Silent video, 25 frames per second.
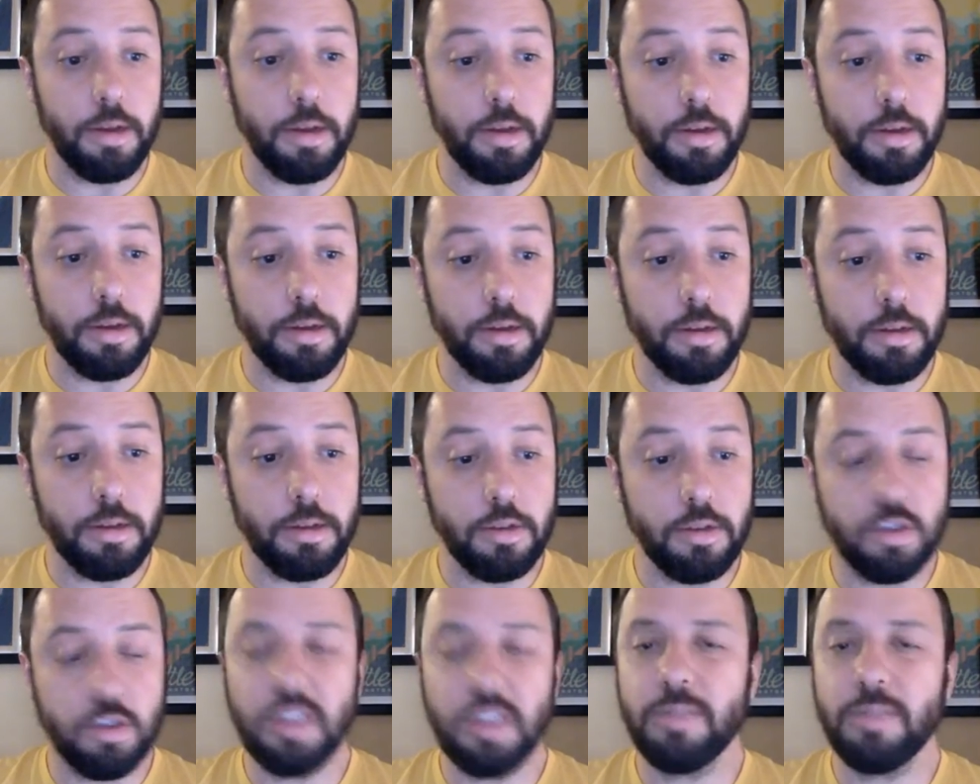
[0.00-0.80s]
so
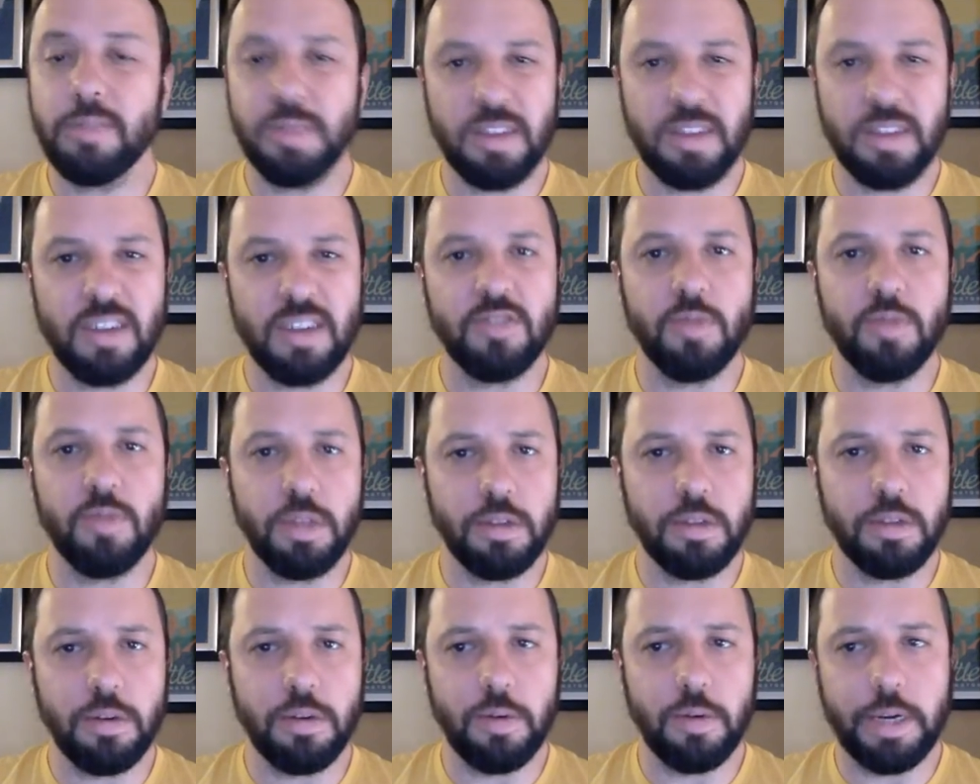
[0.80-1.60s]
she gets massages once
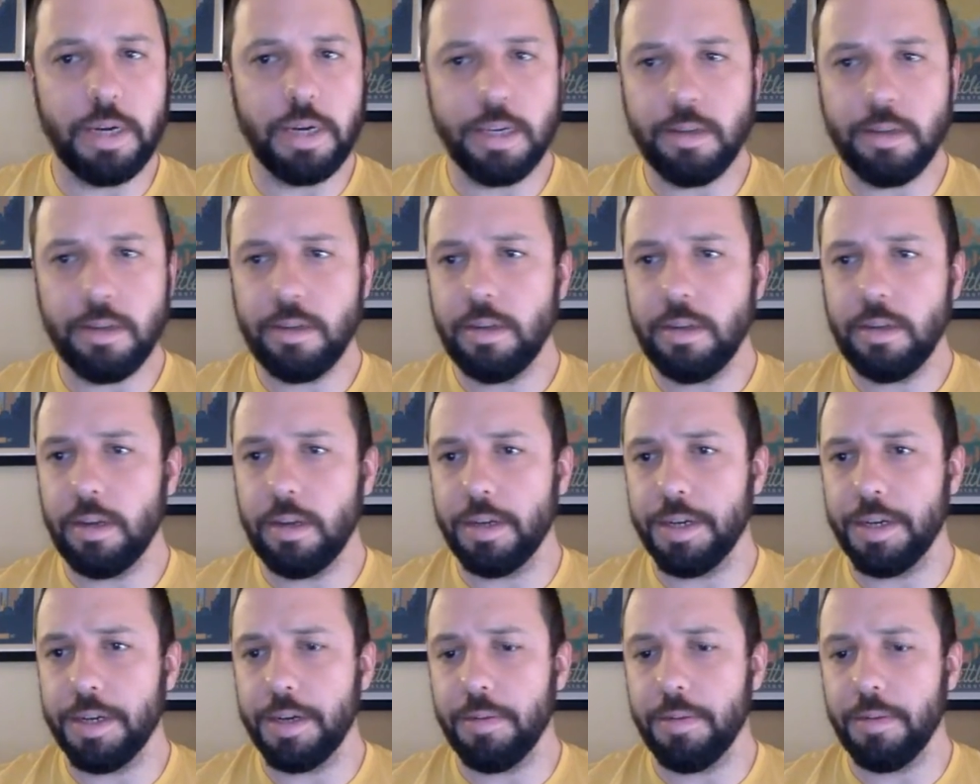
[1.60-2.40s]
in a while.
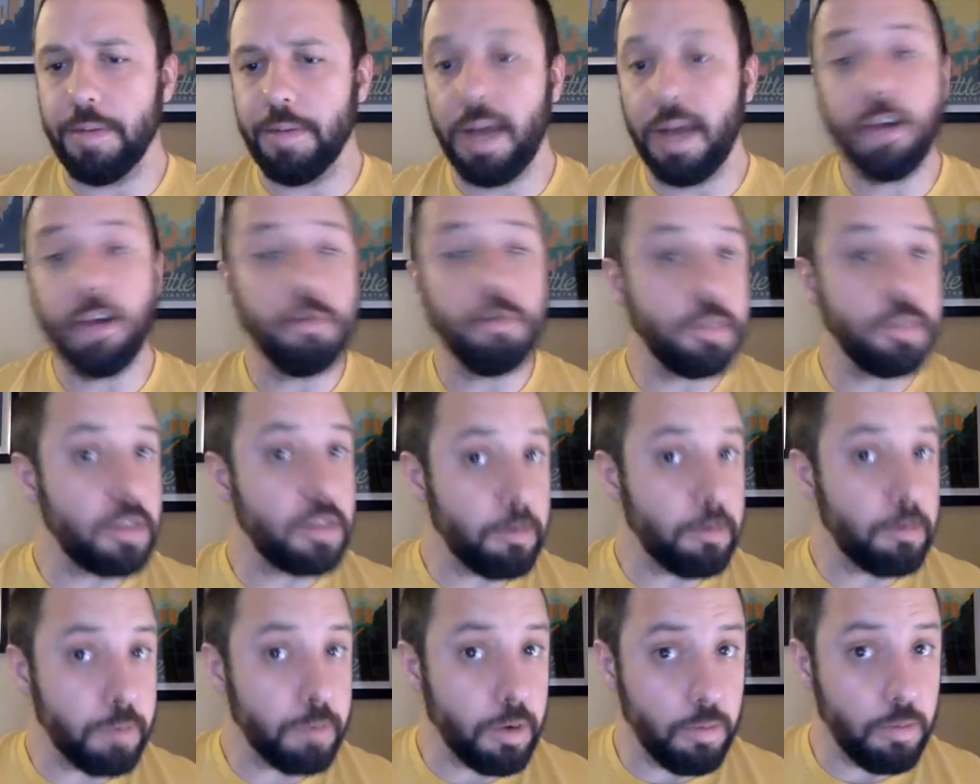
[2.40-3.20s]
I don't
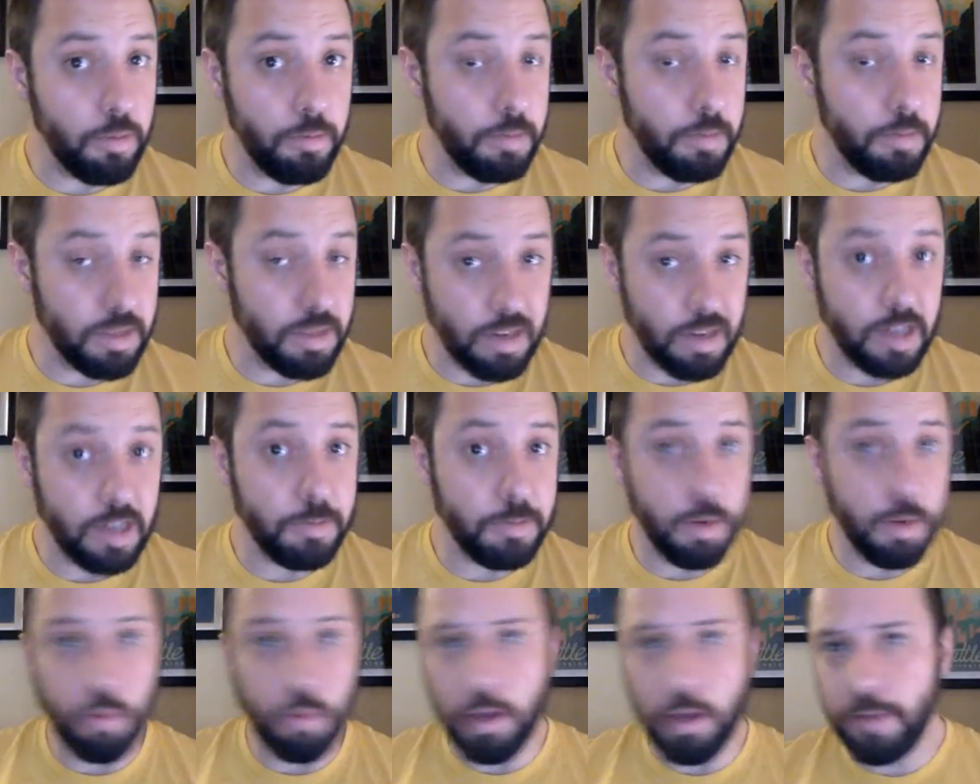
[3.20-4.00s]
massage
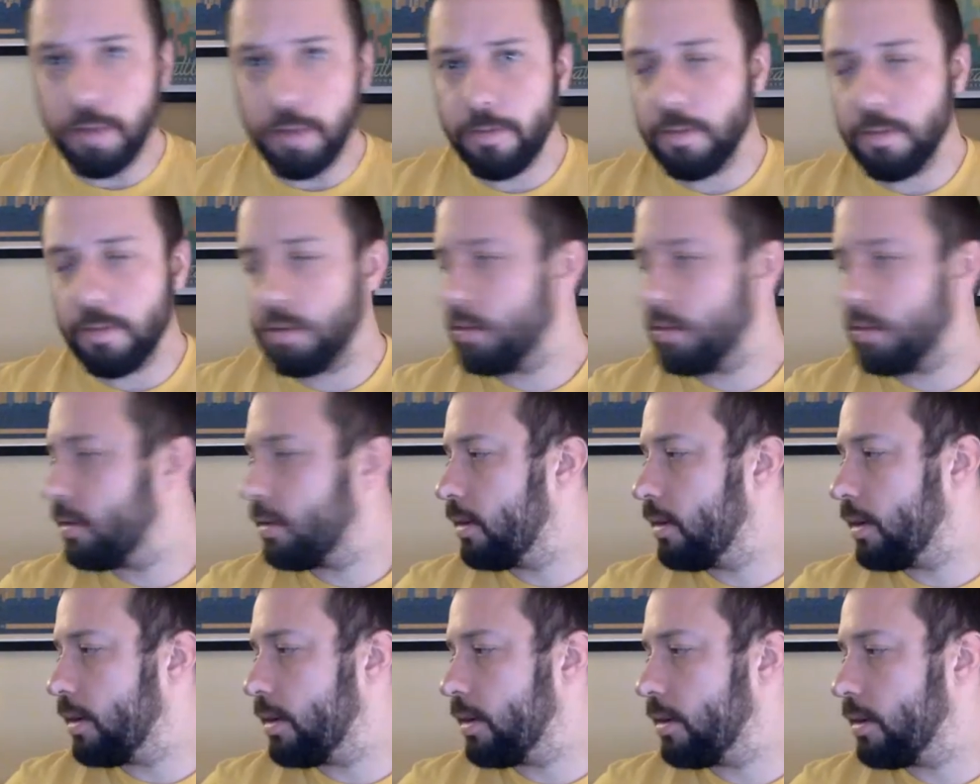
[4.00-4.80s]
my wife.
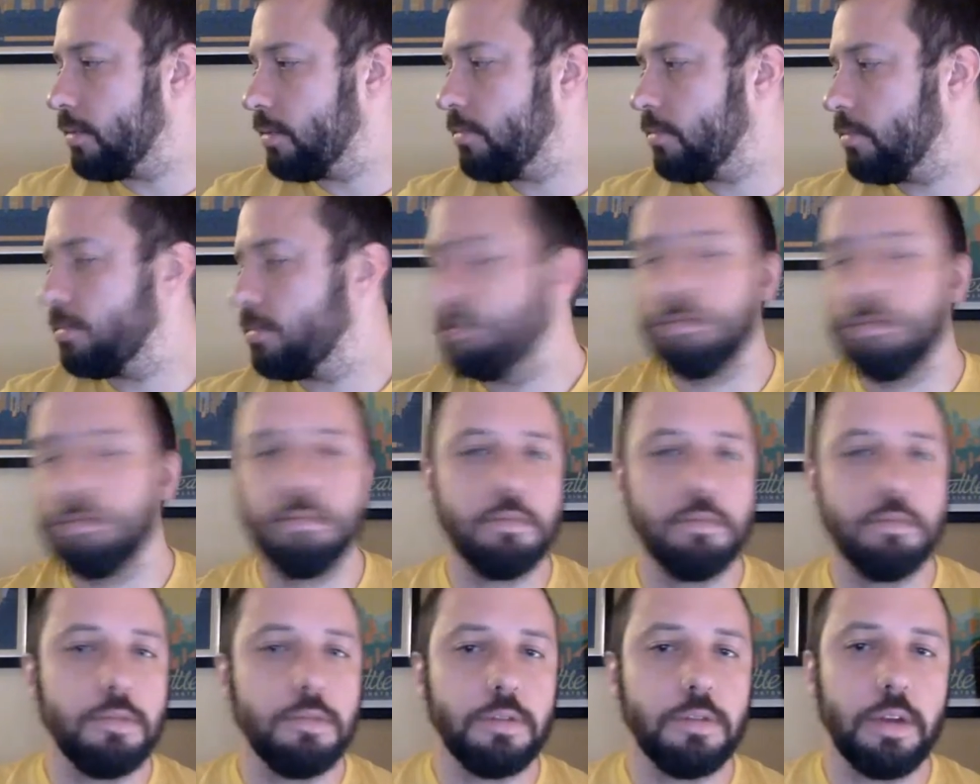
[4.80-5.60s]

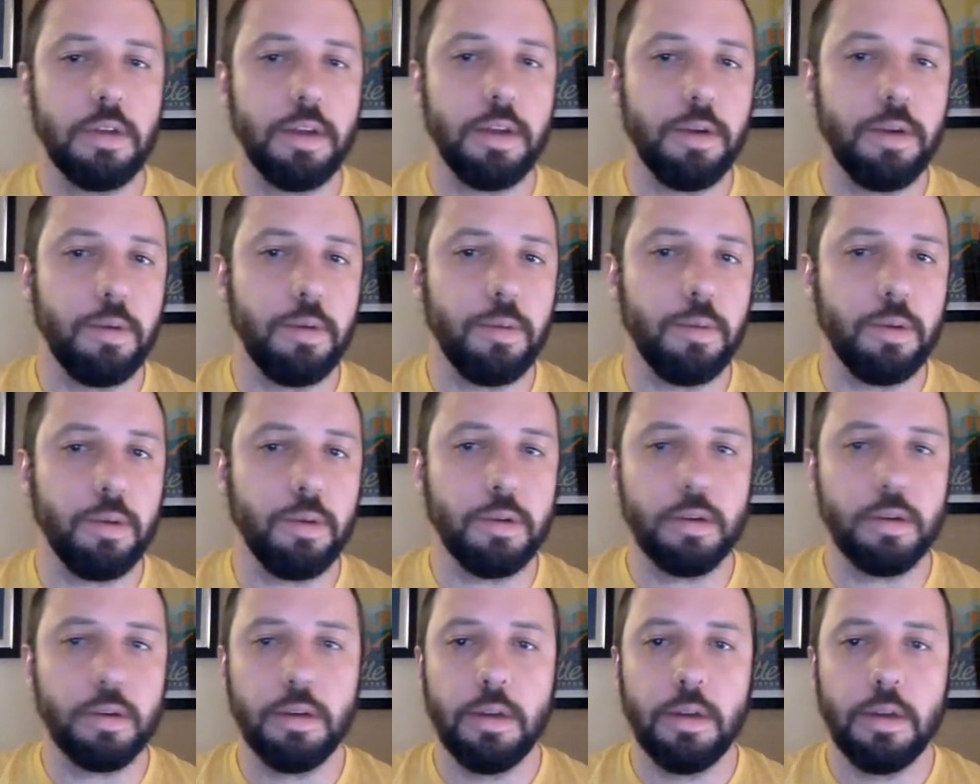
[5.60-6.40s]
It's not how we
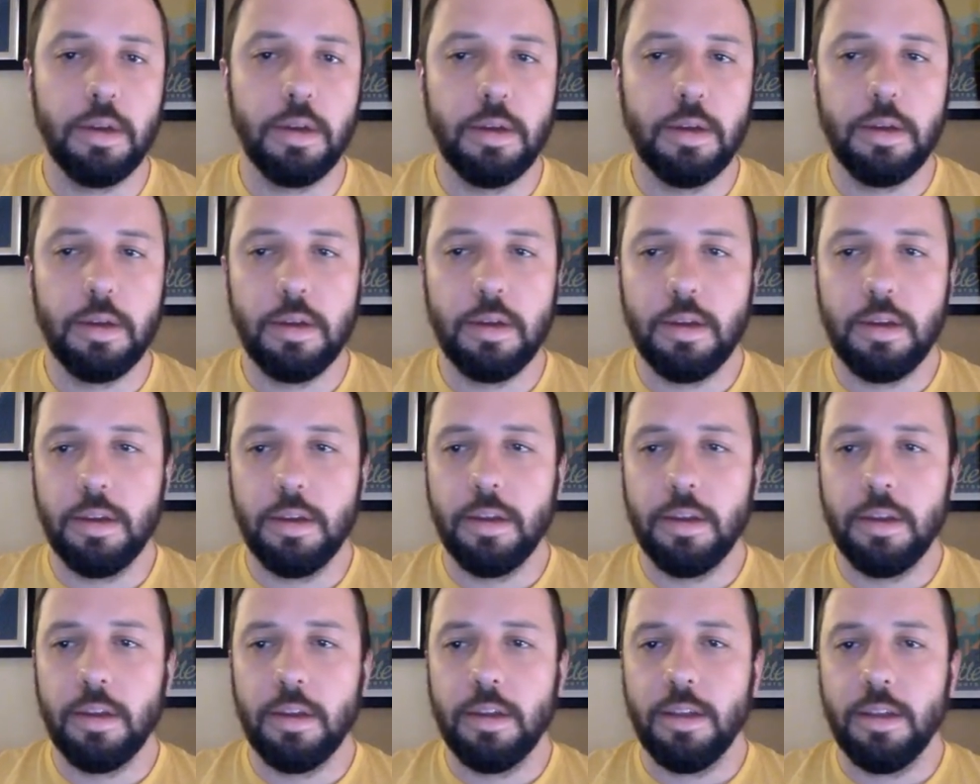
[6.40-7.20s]
work.
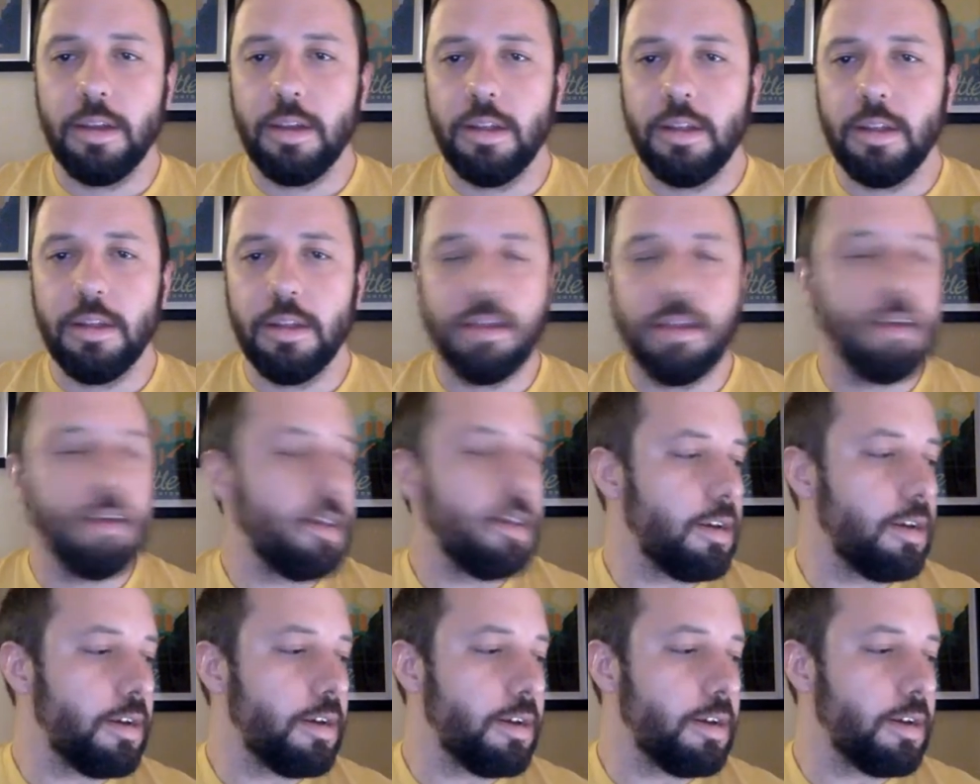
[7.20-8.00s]

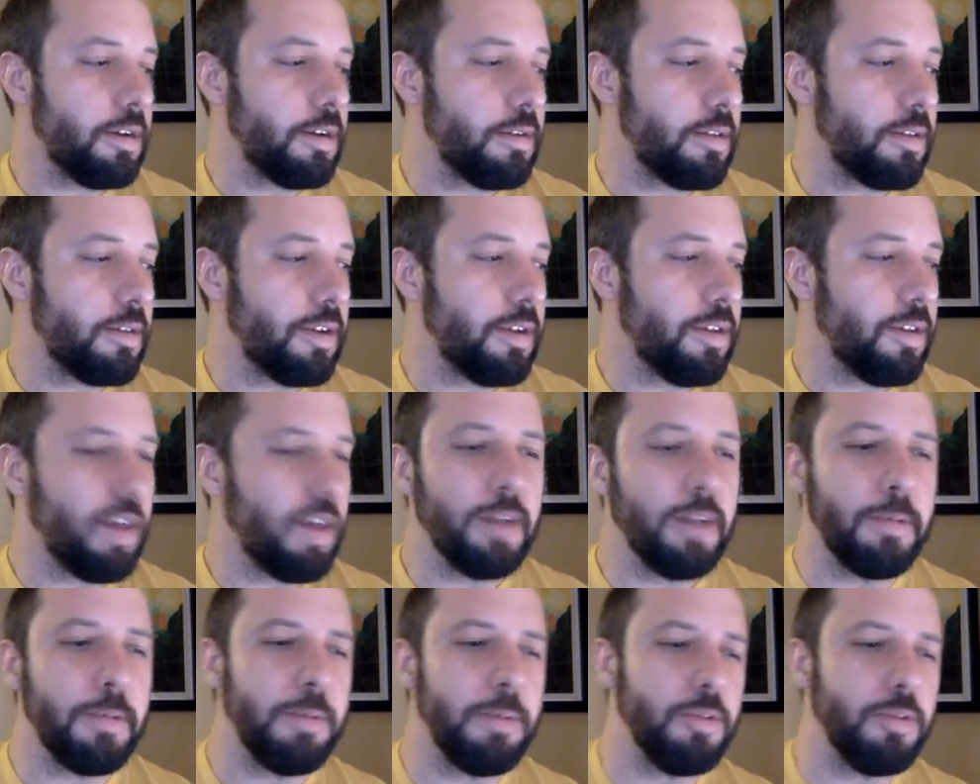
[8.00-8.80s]
And a lot
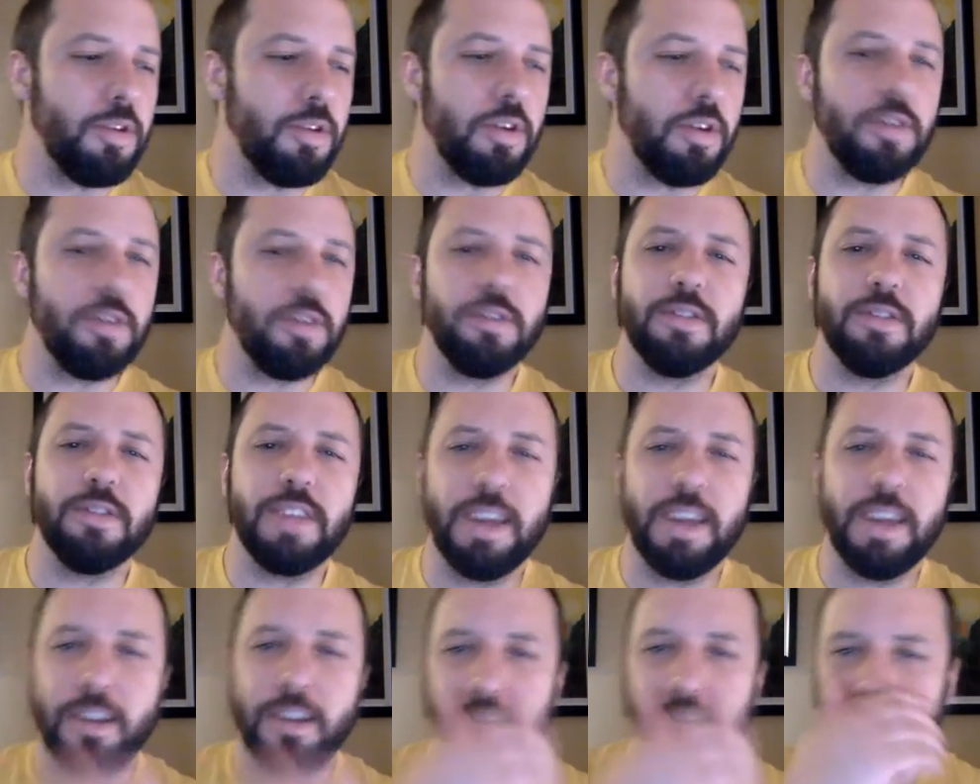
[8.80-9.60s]
of people don't
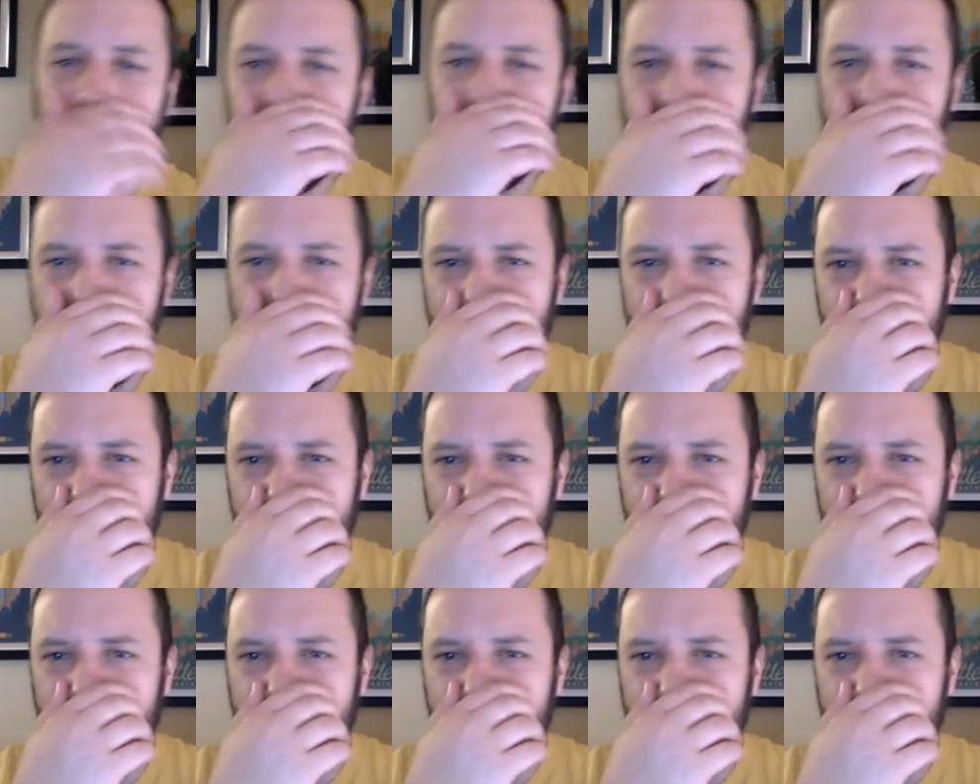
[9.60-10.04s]
understand. Like,